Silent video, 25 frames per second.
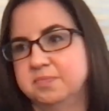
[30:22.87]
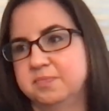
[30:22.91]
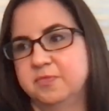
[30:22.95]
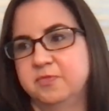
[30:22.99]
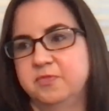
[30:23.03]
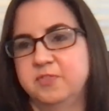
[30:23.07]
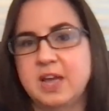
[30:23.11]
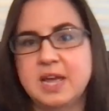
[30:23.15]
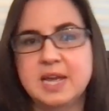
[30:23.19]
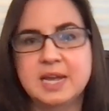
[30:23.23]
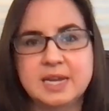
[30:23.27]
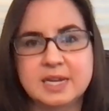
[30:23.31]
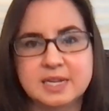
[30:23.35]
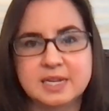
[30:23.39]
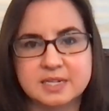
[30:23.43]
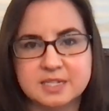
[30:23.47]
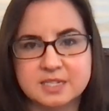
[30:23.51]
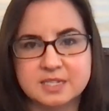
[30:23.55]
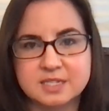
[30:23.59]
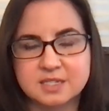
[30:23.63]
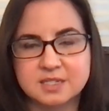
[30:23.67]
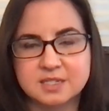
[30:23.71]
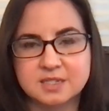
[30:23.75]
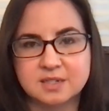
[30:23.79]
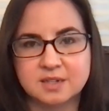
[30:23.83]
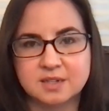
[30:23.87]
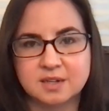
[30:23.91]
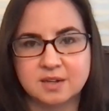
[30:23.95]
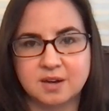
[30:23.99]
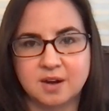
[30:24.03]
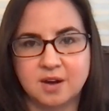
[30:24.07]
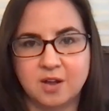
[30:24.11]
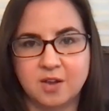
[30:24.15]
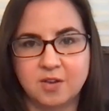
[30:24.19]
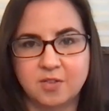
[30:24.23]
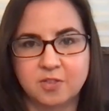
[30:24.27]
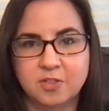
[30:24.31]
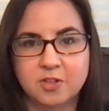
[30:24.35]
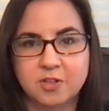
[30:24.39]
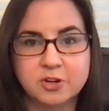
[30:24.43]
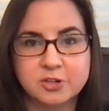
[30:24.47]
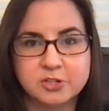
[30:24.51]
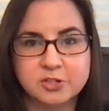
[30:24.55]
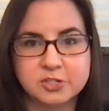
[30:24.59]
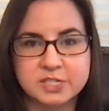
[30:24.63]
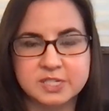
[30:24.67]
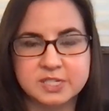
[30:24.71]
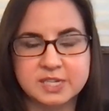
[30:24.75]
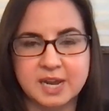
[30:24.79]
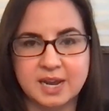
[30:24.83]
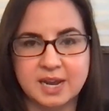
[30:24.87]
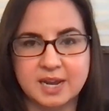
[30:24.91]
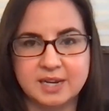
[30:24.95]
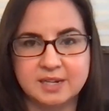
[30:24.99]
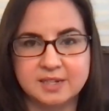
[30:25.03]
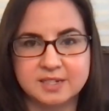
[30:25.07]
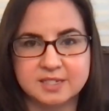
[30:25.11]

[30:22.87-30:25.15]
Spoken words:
Vegas on Thursday.